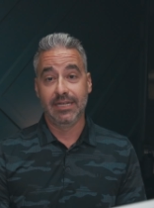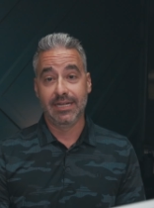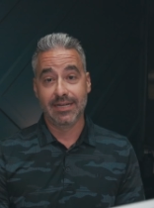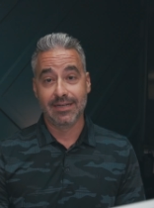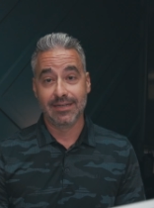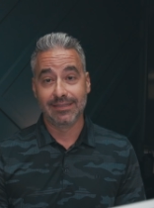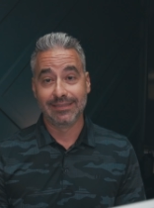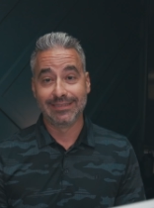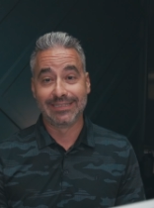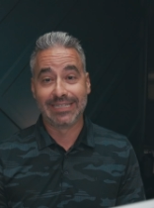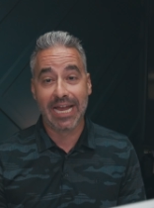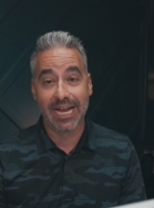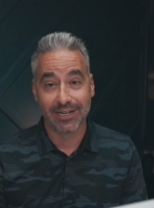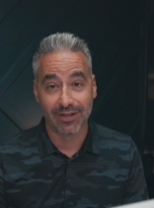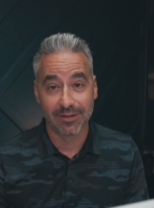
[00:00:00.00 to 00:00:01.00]
uh, a
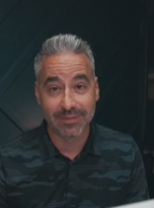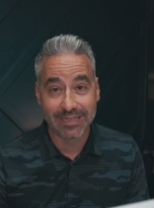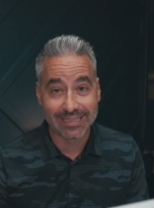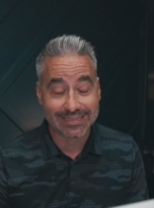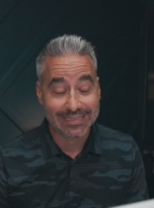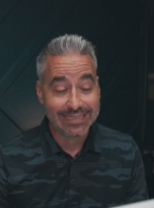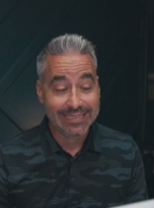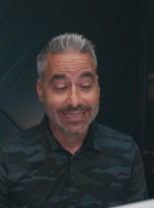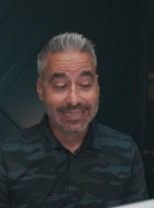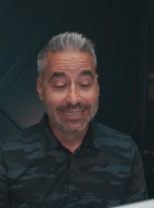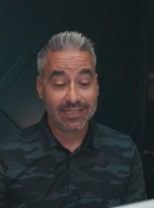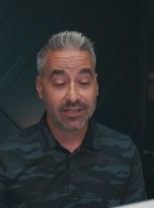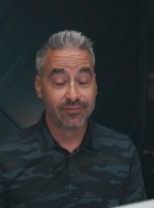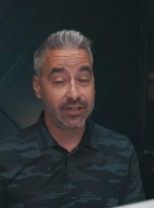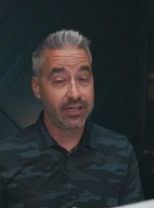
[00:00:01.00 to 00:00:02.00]
designer. I mean,
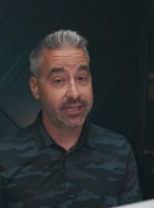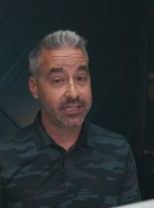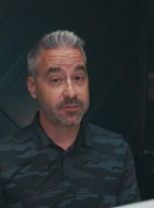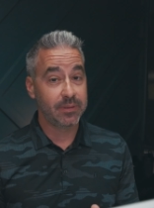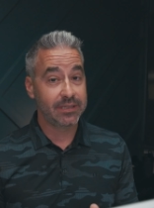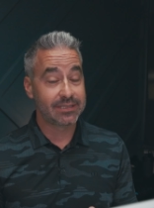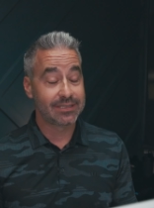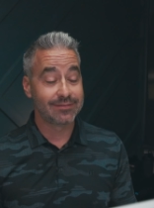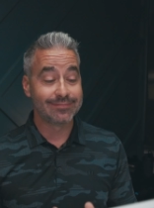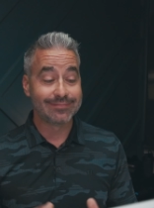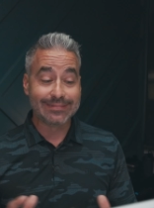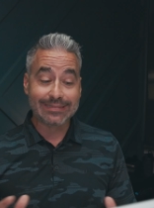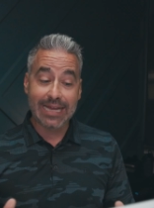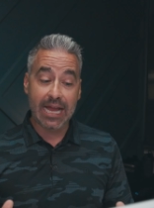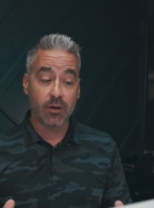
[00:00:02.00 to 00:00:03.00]
they're very
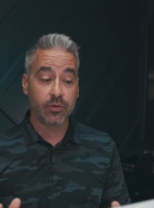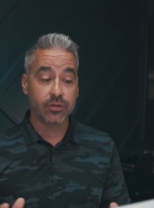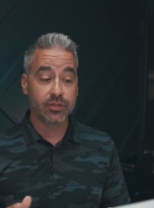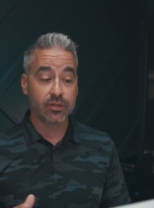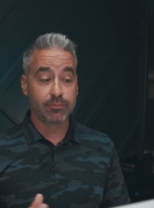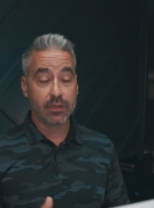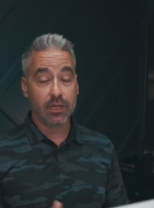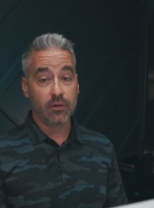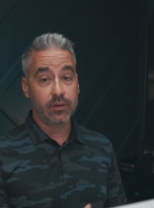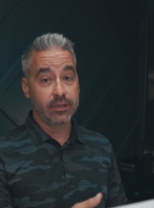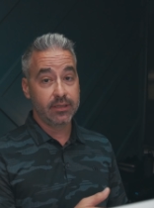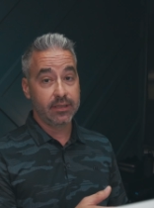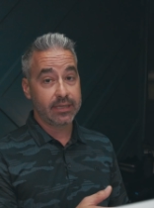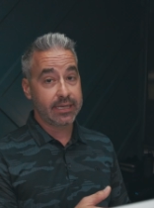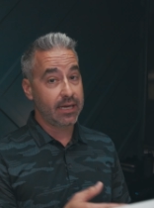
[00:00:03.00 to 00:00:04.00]
expensive, not when you're
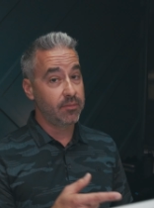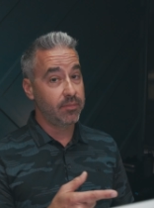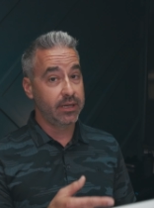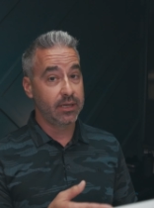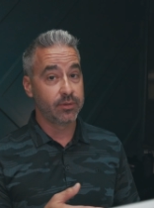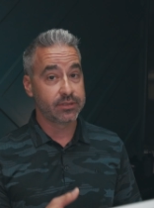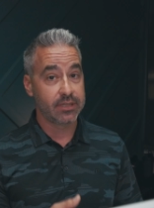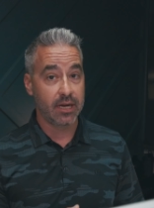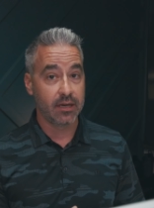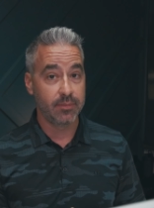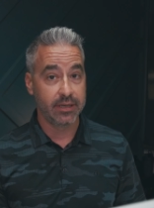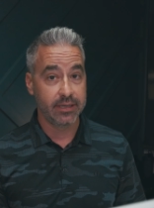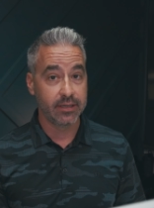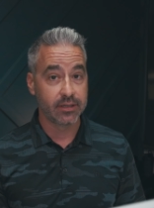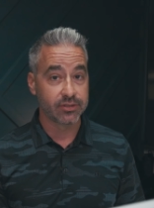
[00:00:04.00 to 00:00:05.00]
blowing the kind of money we're talking
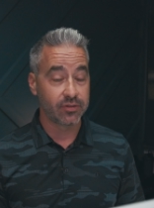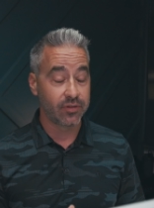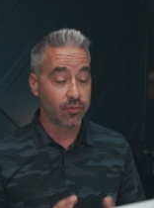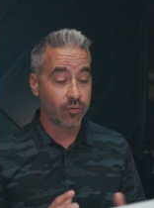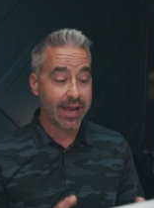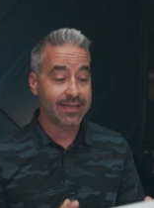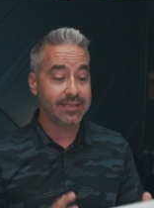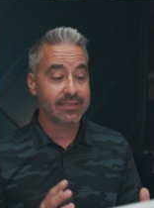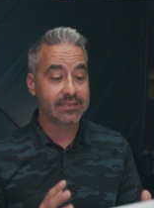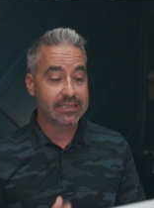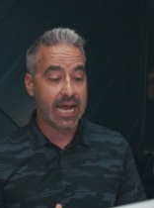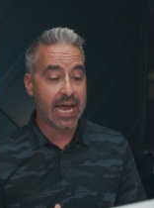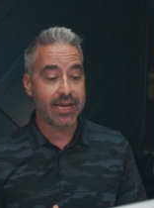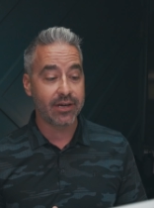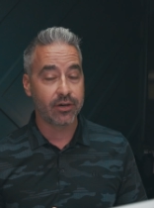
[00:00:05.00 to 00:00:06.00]
about here. So the right
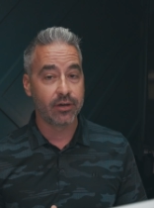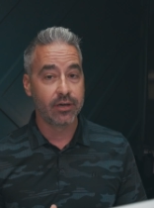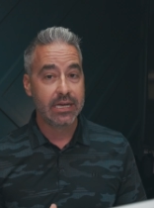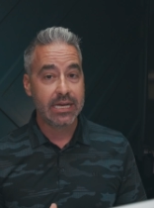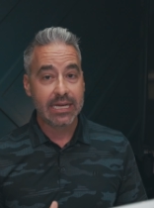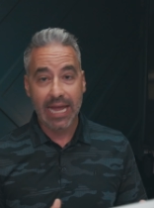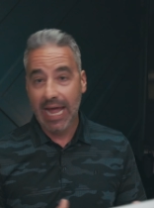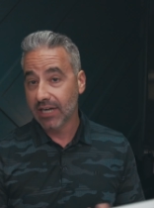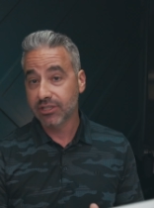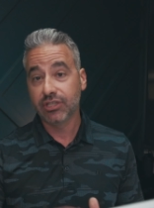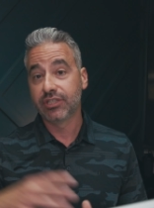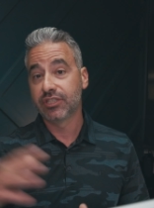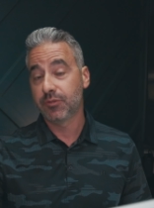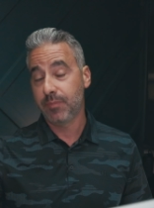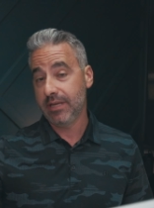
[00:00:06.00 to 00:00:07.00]
designer actually
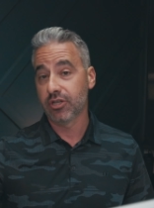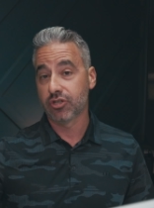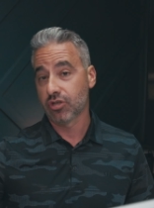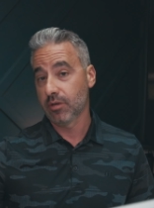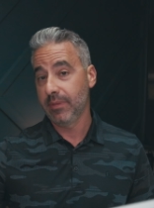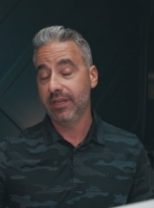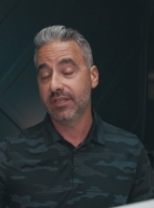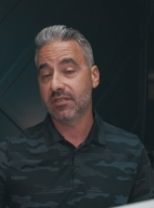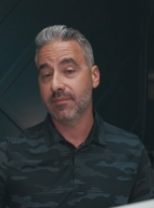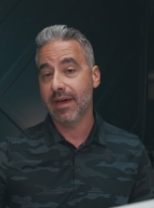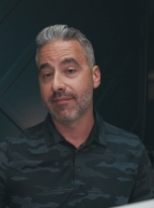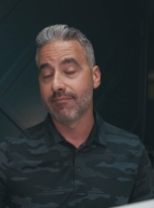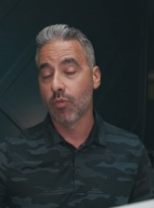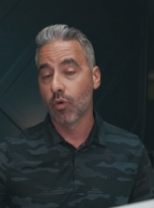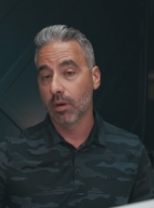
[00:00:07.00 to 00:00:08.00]
could spend a tremendous
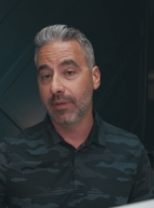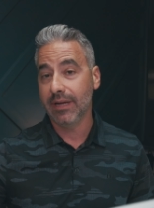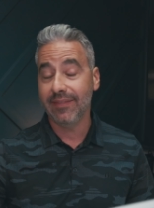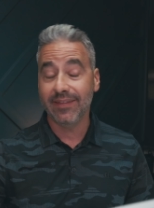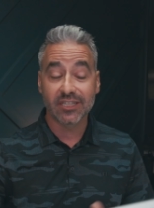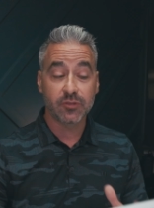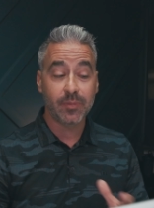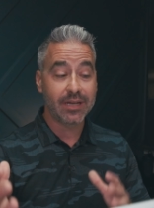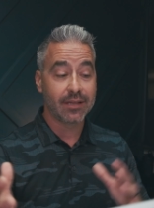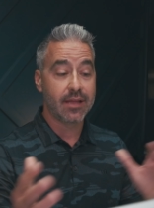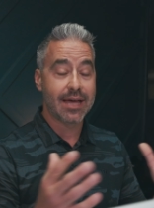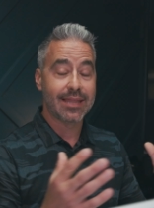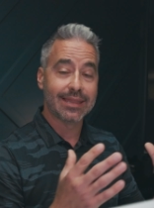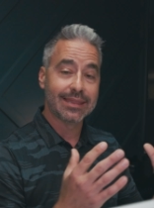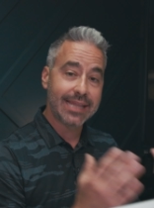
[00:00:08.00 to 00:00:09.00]
amount of more money. They could spend a
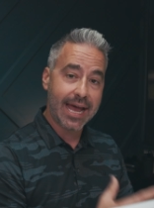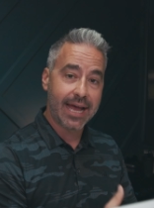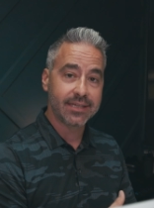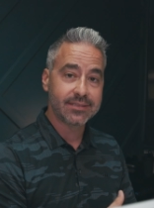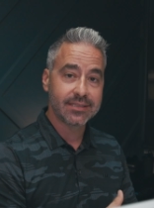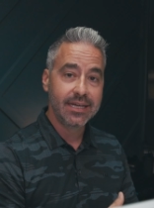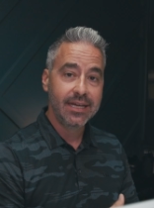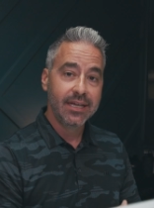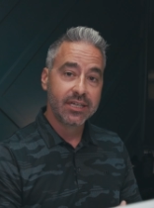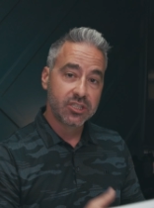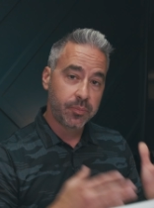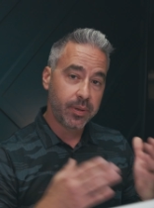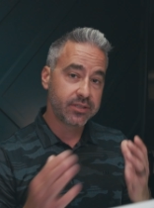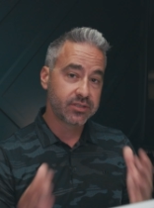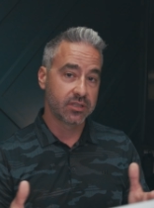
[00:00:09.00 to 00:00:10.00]
lot less,
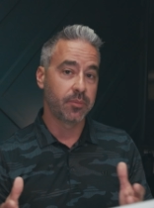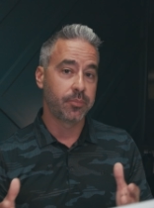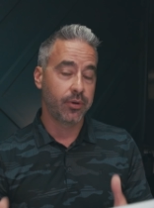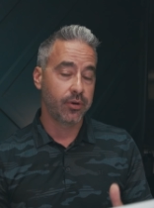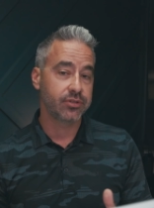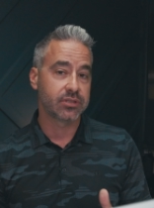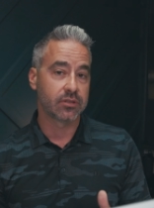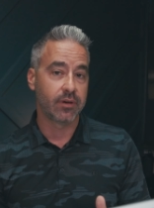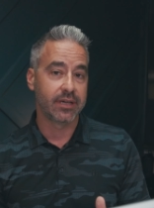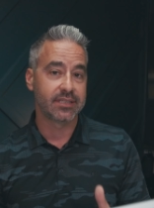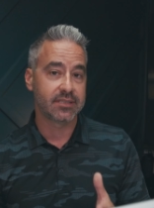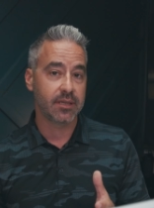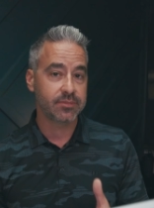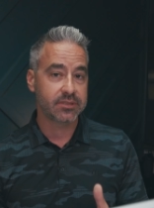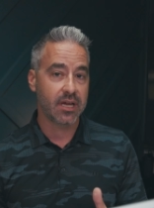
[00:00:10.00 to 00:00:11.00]
depends on the person, right?
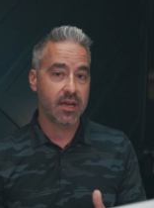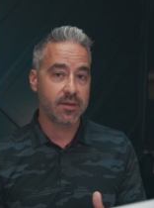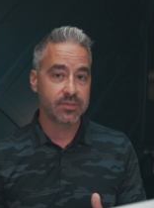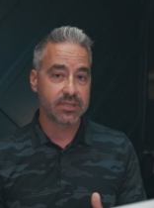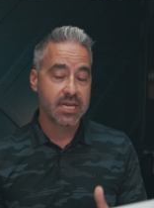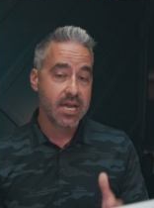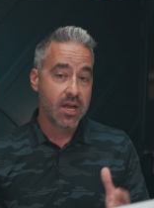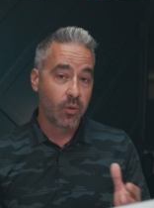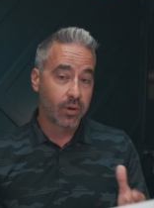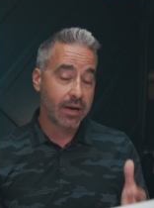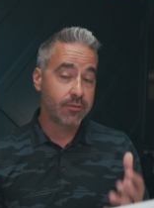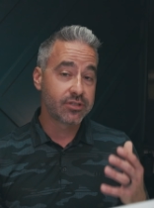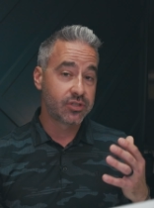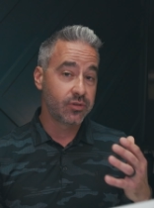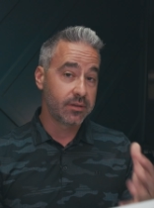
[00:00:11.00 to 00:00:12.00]
Sometimes when I
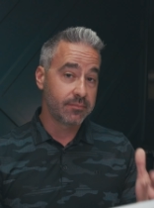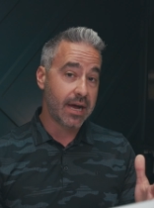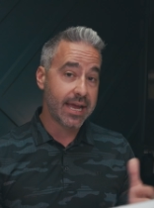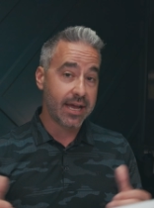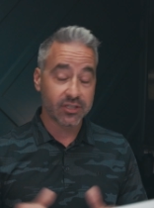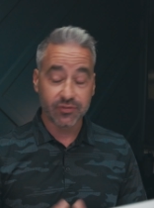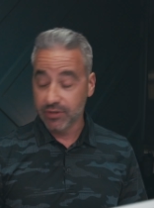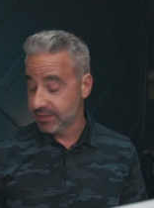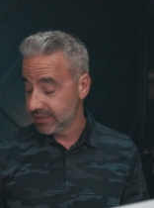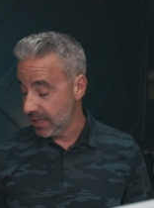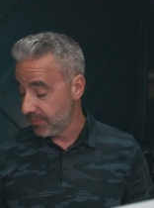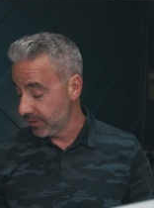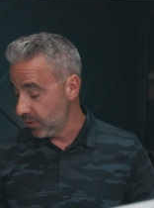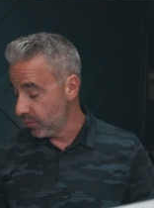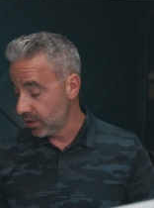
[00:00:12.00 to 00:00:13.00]
was doing my house, for
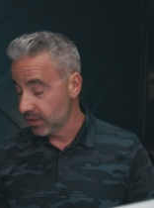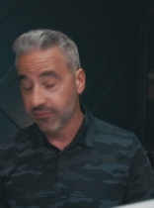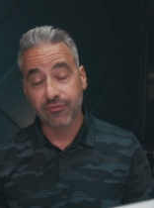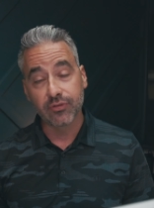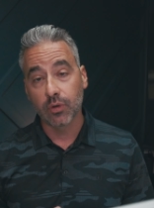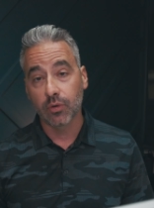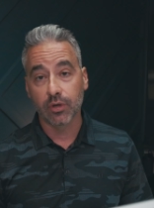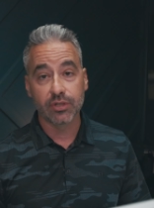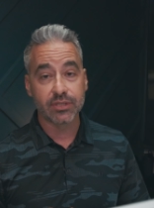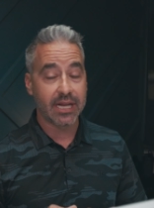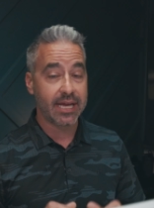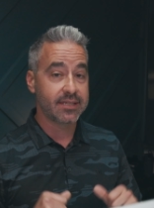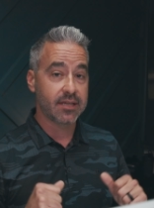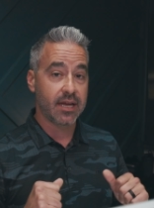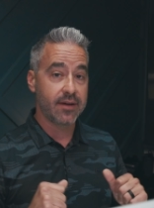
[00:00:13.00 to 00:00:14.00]
example, they wanted the floors and
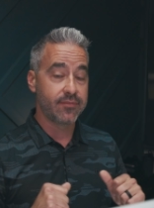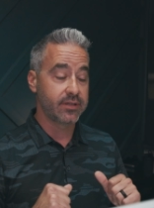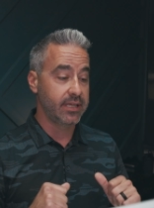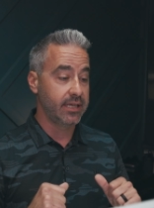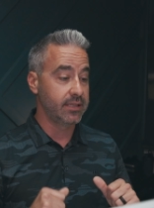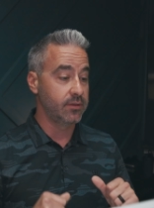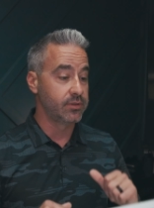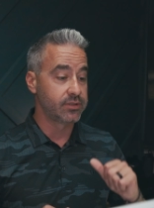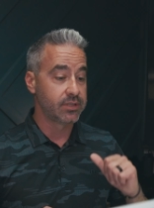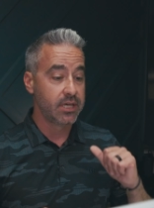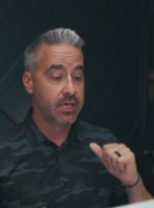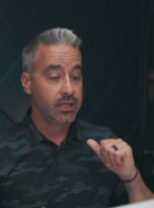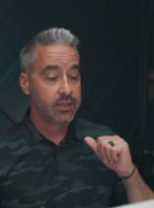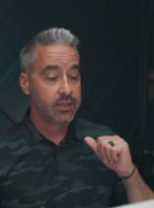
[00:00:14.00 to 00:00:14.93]
I saw everything that was